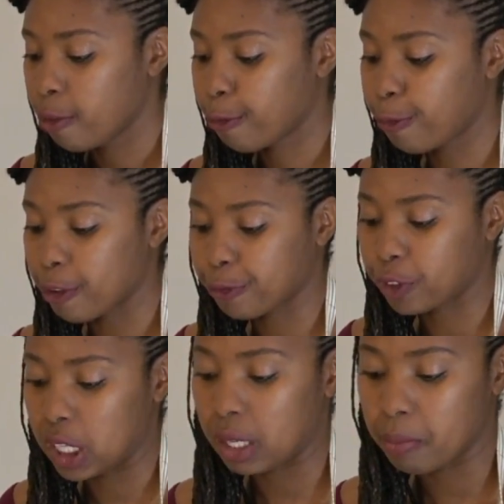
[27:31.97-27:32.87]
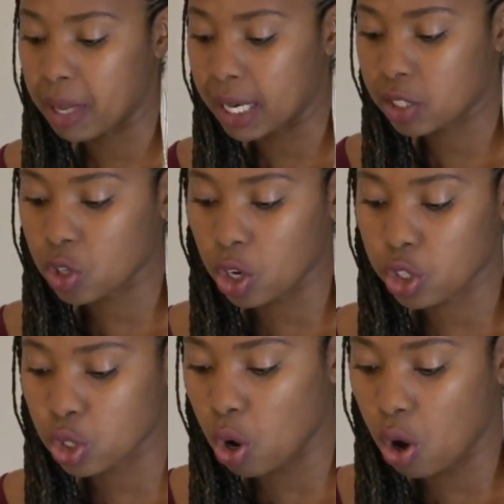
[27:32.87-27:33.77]
15 minutes or
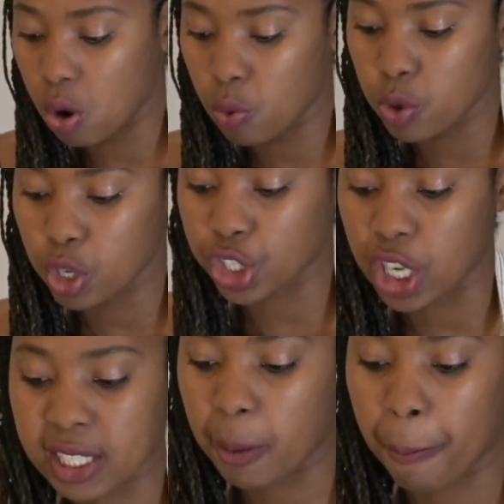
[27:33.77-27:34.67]
so. It just